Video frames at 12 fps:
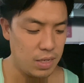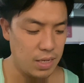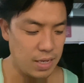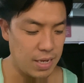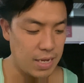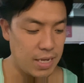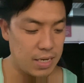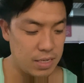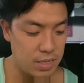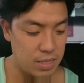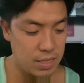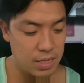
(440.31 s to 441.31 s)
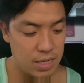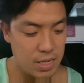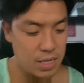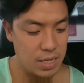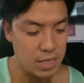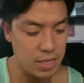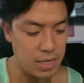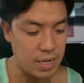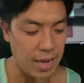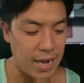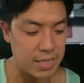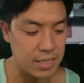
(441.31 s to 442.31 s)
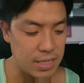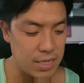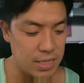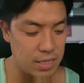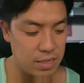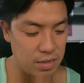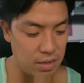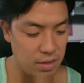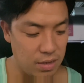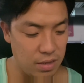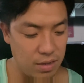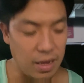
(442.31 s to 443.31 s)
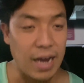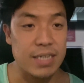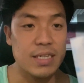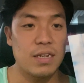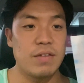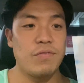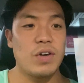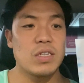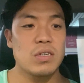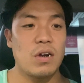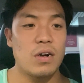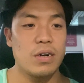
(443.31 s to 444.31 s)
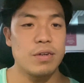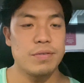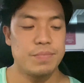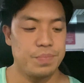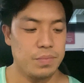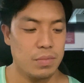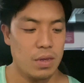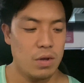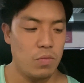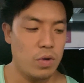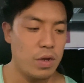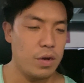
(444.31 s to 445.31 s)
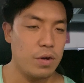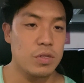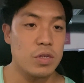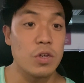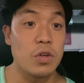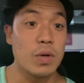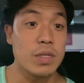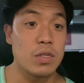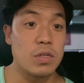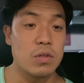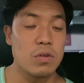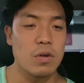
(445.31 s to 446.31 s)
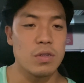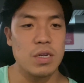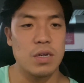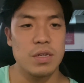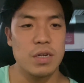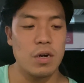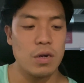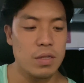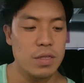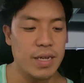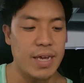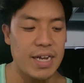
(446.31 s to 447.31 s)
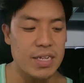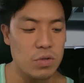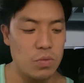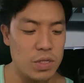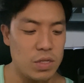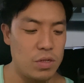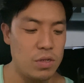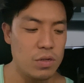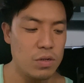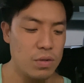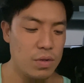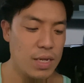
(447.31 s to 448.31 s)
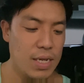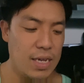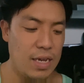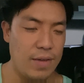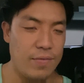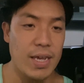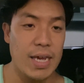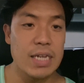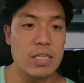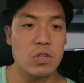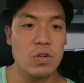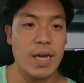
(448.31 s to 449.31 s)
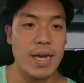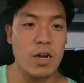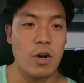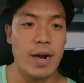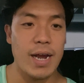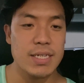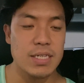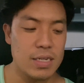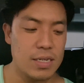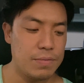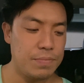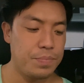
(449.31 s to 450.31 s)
and the accident advice card. But it'll tell you what to do. It'll tell the guests what to do if they get into a car accident.